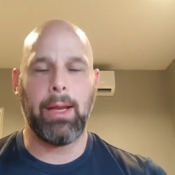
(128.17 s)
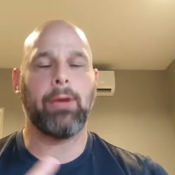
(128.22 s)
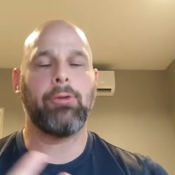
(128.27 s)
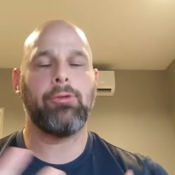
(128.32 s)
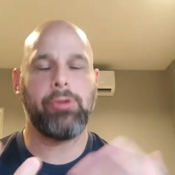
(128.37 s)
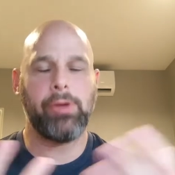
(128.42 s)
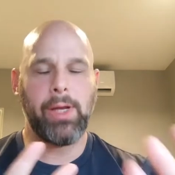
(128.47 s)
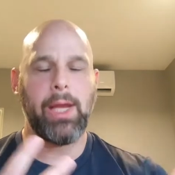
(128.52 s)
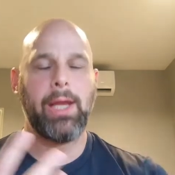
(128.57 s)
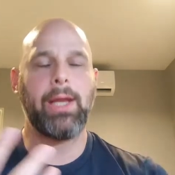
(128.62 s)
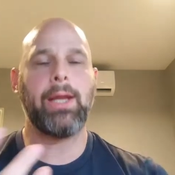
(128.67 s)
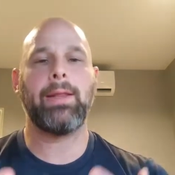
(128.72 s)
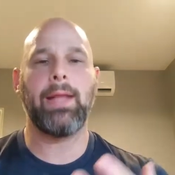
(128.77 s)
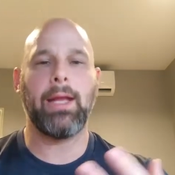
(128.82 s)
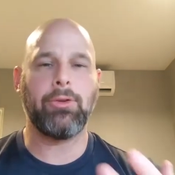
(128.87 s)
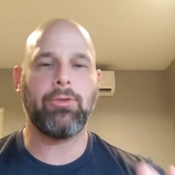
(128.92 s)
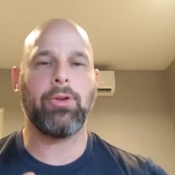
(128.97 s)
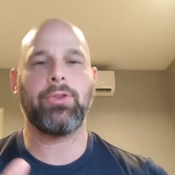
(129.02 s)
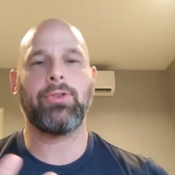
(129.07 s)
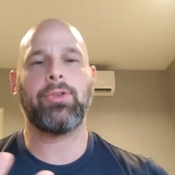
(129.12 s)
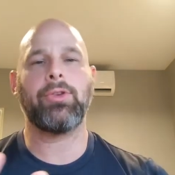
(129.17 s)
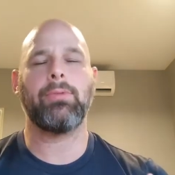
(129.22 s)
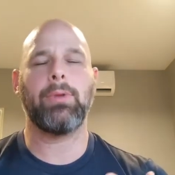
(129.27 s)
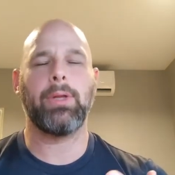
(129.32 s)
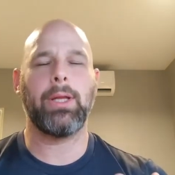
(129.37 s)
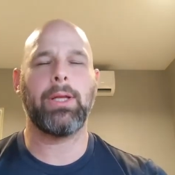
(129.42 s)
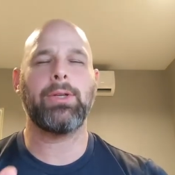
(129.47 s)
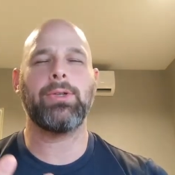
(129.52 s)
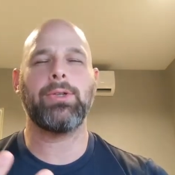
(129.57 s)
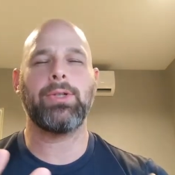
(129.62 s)
and creating that trusting
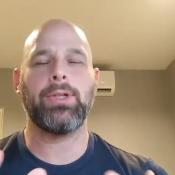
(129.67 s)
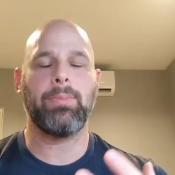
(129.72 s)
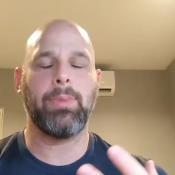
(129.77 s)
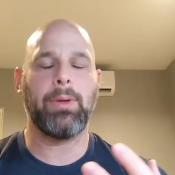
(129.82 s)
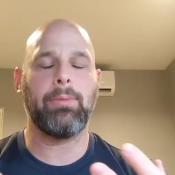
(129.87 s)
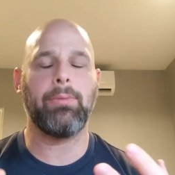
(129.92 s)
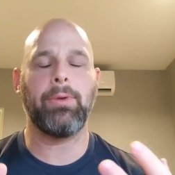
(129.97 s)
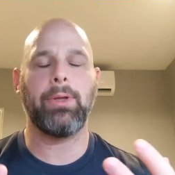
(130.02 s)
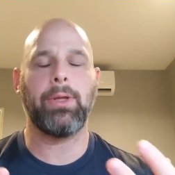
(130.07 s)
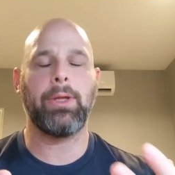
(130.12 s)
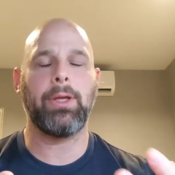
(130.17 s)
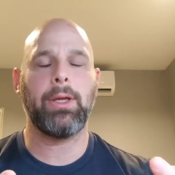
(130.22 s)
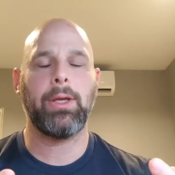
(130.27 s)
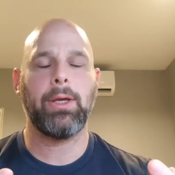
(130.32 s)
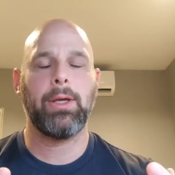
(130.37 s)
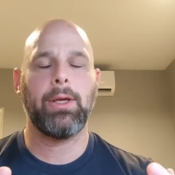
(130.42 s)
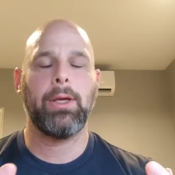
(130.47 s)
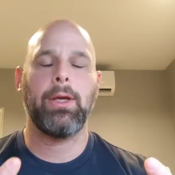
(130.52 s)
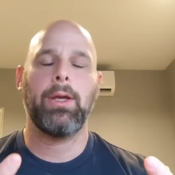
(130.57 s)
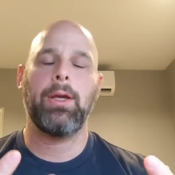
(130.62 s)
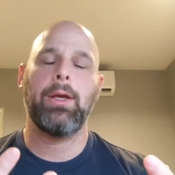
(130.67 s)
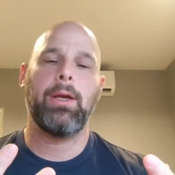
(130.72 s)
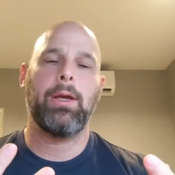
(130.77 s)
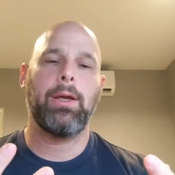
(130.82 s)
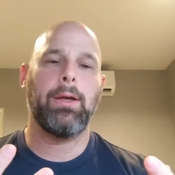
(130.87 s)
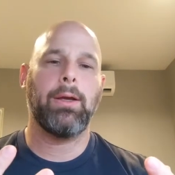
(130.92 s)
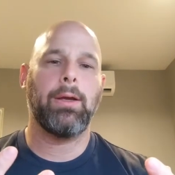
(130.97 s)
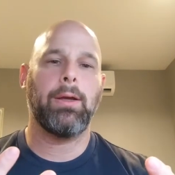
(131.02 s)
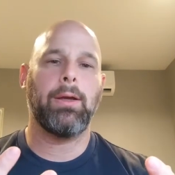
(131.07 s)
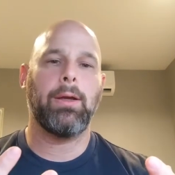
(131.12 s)
relationship and really
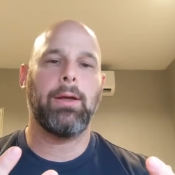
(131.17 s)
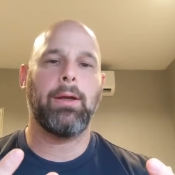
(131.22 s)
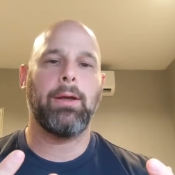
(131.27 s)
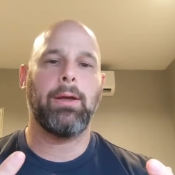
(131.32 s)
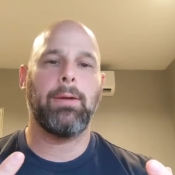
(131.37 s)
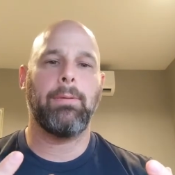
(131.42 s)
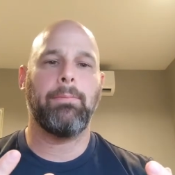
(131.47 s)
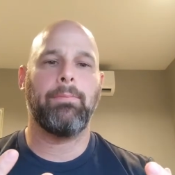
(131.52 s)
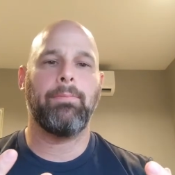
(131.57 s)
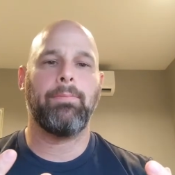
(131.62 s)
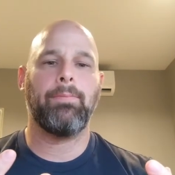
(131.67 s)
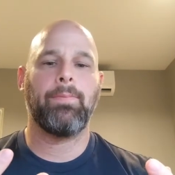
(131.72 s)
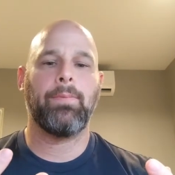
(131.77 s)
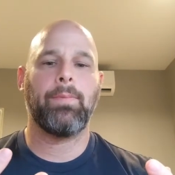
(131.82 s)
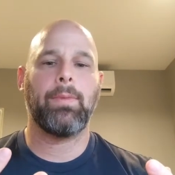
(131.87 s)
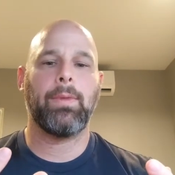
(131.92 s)
um,